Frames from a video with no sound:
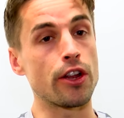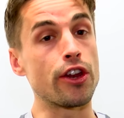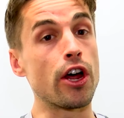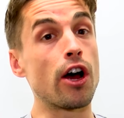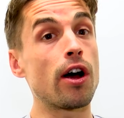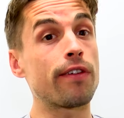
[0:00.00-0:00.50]

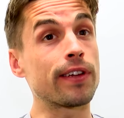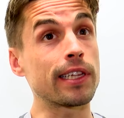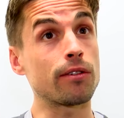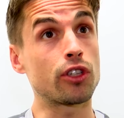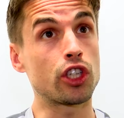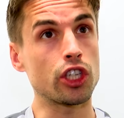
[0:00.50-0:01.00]
No, I think
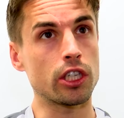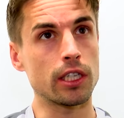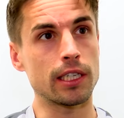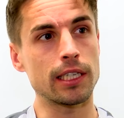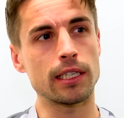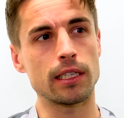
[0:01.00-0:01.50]
that was just.
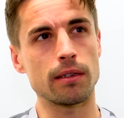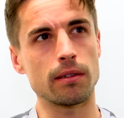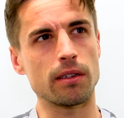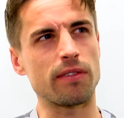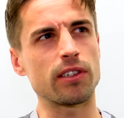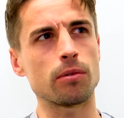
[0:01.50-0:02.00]
A,
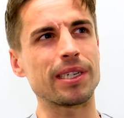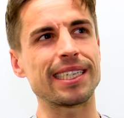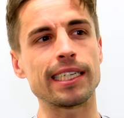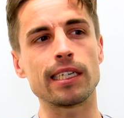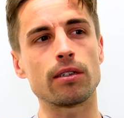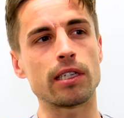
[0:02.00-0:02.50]
I think it was about
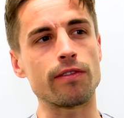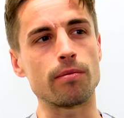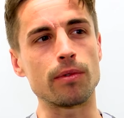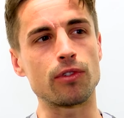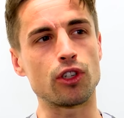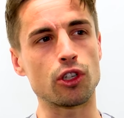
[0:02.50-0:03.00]
six or
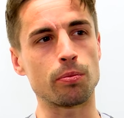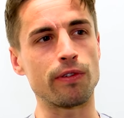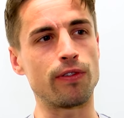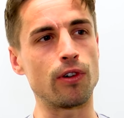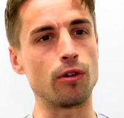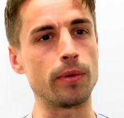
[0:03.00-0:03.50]
seven months just
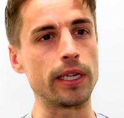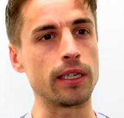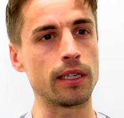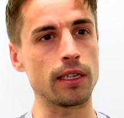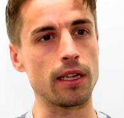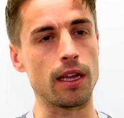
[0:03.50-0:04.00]
before me.
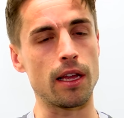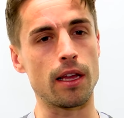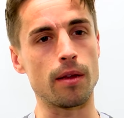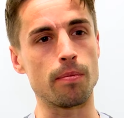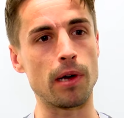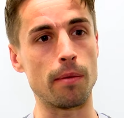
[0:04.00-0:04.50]

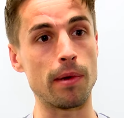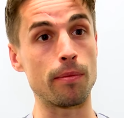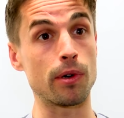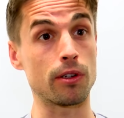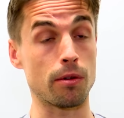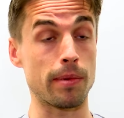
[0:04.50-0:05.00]
Um, but I
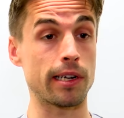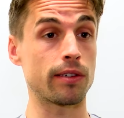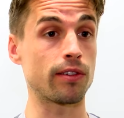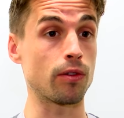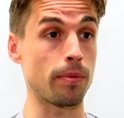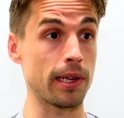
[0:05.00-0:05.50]
remember when I was at
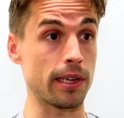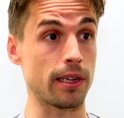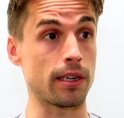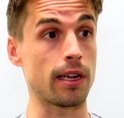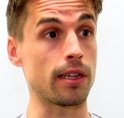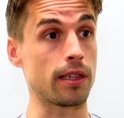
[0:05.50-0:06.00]
Macclesfield,
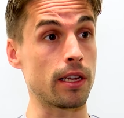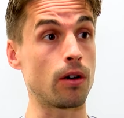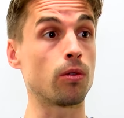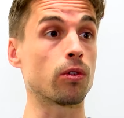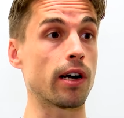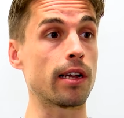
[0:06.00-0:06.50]
played at the
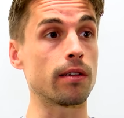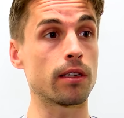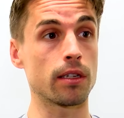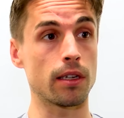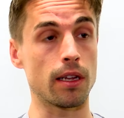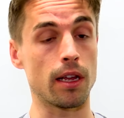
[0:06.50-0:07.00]
old
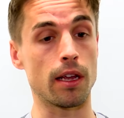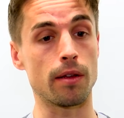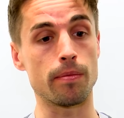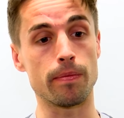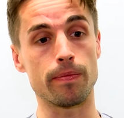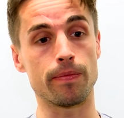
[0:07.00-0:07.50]
ground.
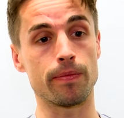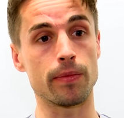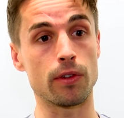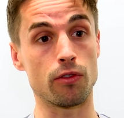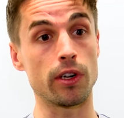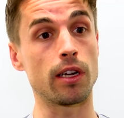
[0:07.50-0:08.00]
Um,
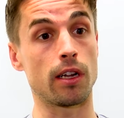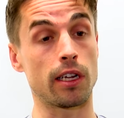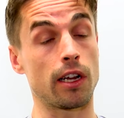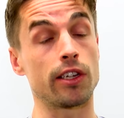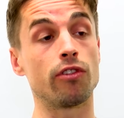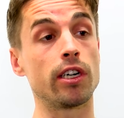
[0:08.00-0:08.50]
it really, like,
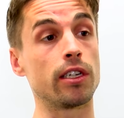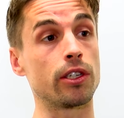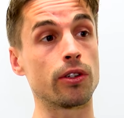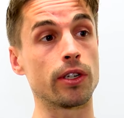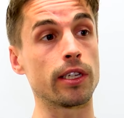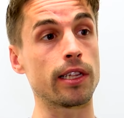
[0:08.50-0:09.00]
I really
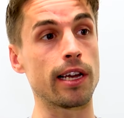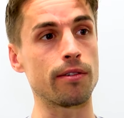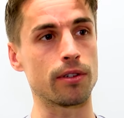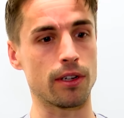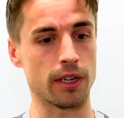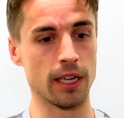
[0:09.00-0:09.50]
enjoyed it there. It
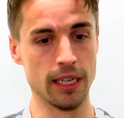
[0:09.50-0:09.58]
was like